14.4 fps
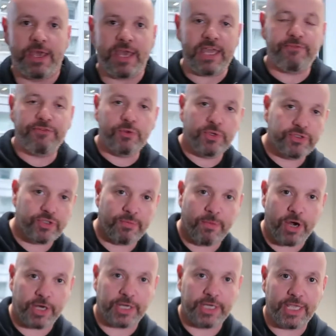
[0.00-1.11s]
leading
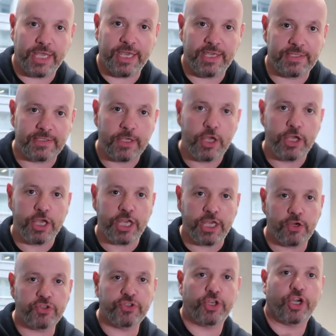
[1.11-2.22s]
with the
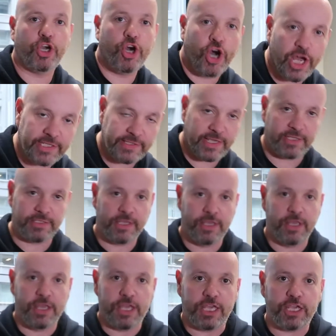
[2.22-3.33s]
content, leading with the
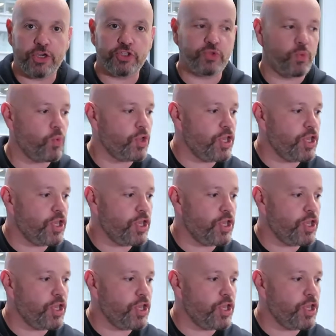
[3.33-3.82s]
value to the